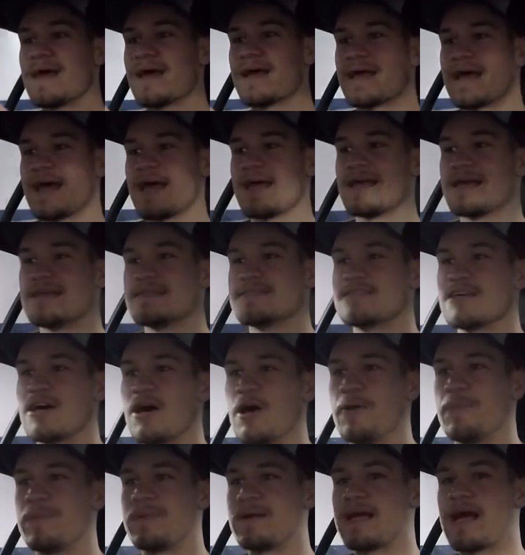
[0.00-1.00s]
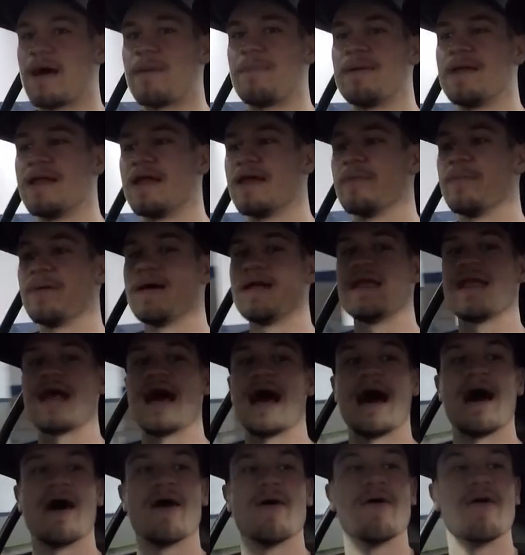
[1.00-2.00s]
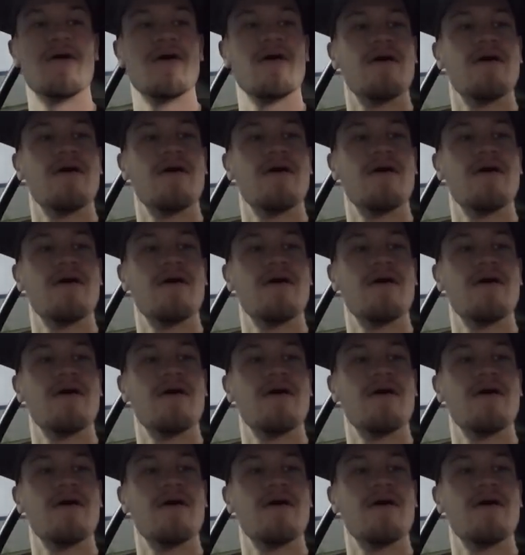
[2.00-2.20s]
Okay, it's opening up a little bit now.